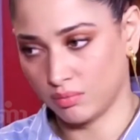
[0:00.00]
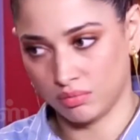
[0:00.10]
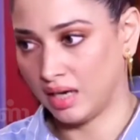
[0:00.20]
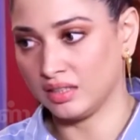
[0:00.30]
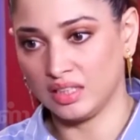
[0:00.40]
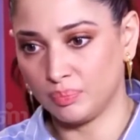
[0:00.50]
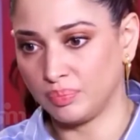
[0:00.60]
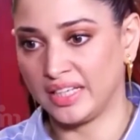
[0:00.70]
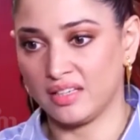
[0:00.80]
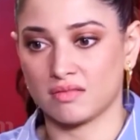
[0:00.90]
like he
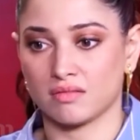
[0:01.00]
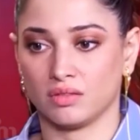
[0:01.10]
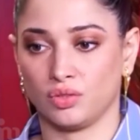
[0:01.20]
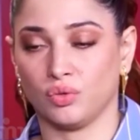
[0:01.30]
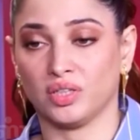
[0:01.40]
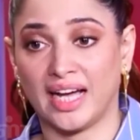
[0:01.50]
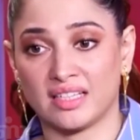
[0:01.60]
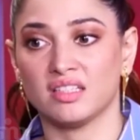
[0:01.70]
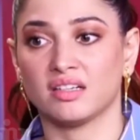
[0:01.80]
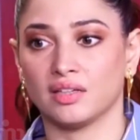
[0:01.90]
plays you know a taxi